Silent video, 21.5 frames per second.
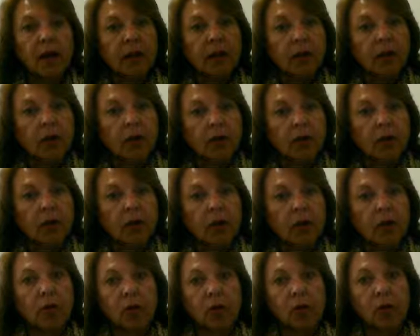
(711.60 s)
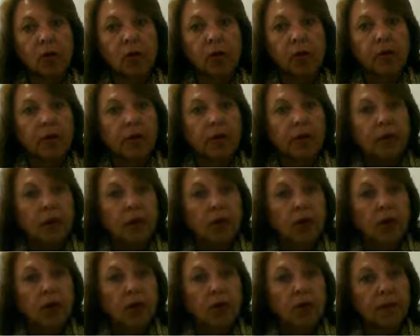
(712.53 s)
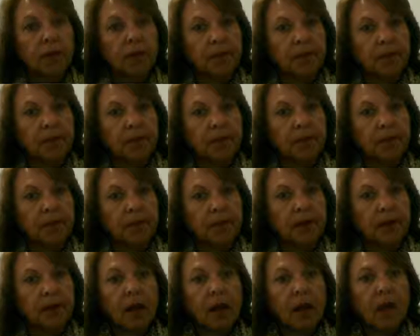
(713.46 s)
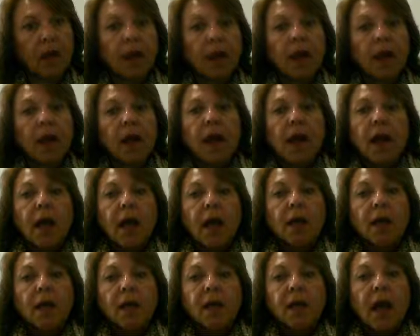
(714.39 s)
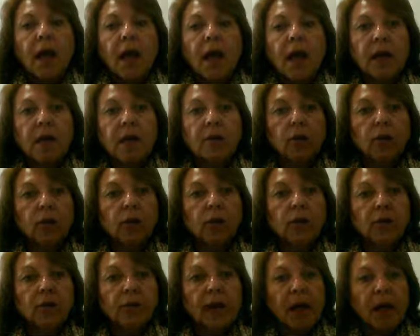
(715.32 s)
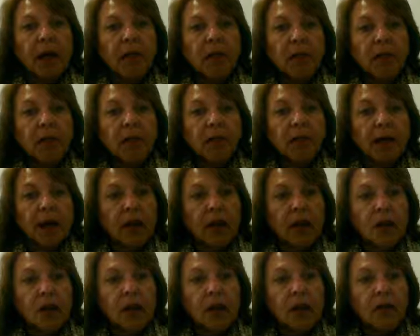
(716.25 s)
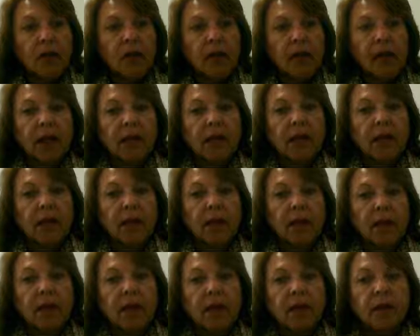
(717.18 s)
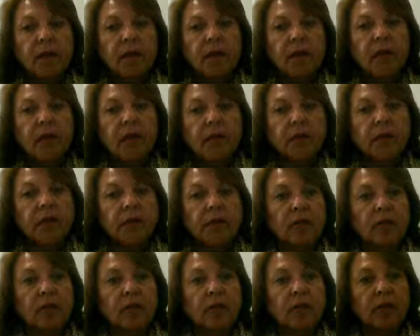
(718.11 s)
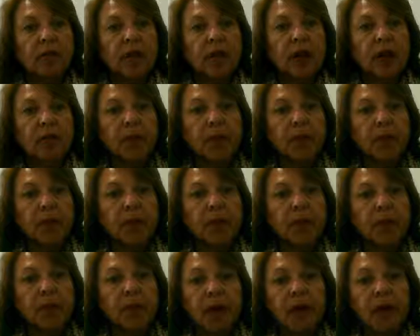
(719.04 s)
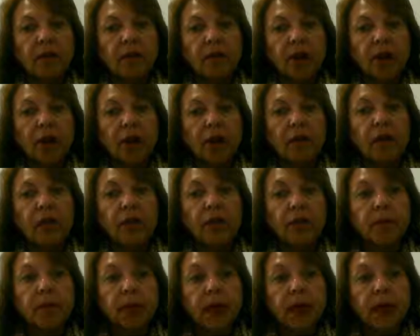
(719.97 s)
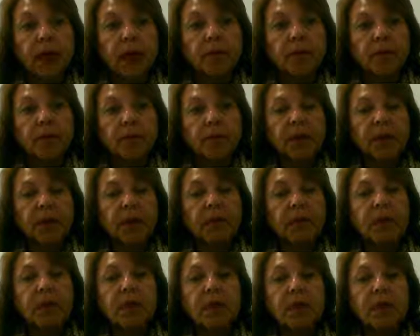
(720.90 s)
constructing your own reference page. APA has rules about abbreviations, and I see this in students' papers that it's kind of all over the place, but let me